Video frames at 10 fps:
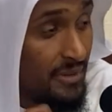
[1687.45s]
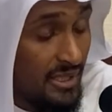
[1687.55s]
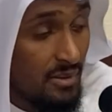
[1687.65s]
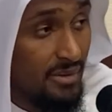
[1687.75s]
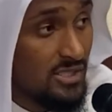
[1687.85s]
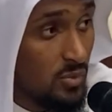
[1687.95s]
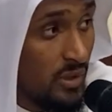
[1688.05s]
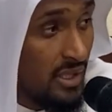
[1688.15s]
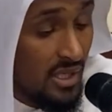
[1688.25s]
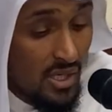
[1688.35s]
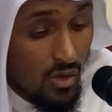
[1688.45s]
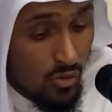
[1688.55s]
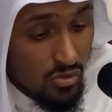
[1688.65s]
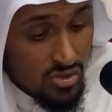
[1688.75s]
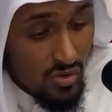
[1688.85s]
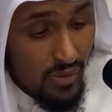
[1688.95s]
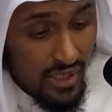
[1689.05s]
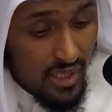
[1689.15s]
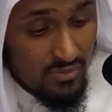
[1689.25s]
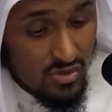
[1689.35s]
In the best way. Also when
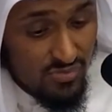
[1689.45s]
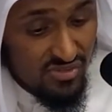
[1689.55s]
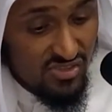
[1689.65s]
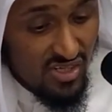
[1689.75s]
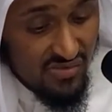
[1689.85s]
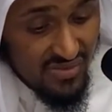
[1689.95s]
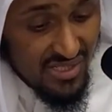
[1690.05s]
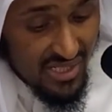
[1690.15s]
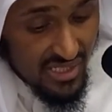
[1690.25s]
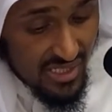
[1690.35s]
it comes to preserving